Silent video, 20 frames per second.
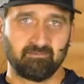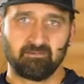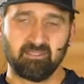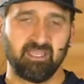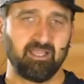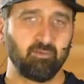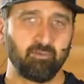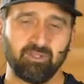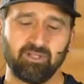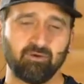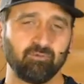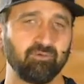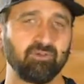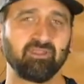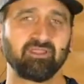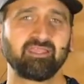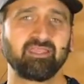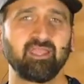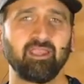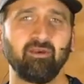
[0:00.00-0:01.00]
"Yeah, we don't
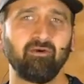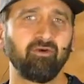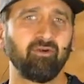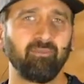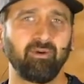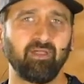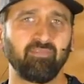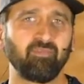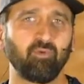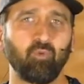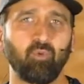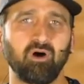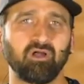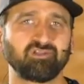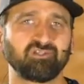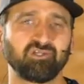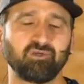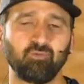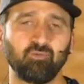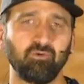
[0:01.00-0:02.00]
really care about the
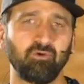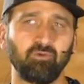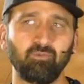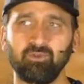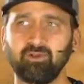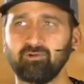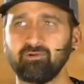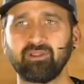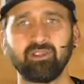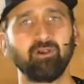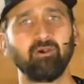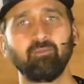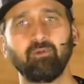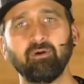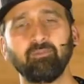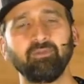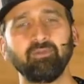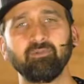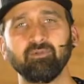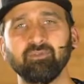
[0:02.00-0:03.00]
watching world. We don't care
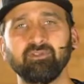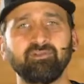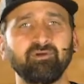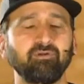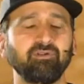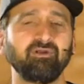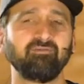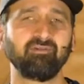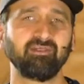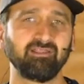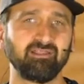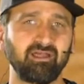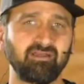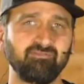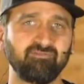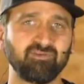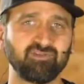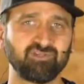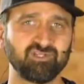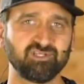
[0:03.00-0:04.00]
about people that don't have any
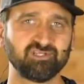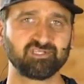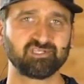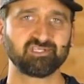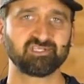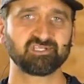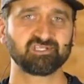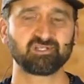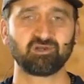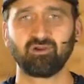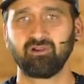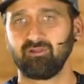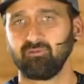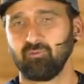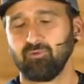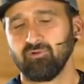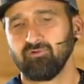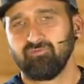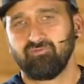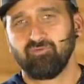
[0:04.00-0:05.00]
life with Jesus. Sorry,
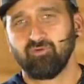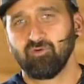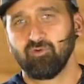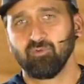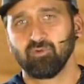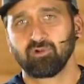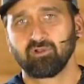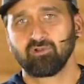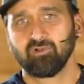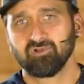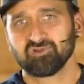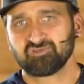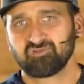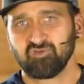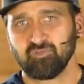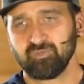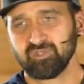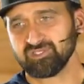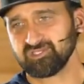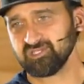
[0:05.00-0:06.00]
we're full. We're closed
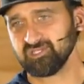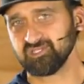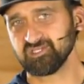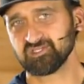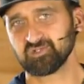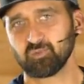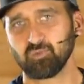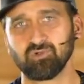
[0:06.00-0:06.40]
for business.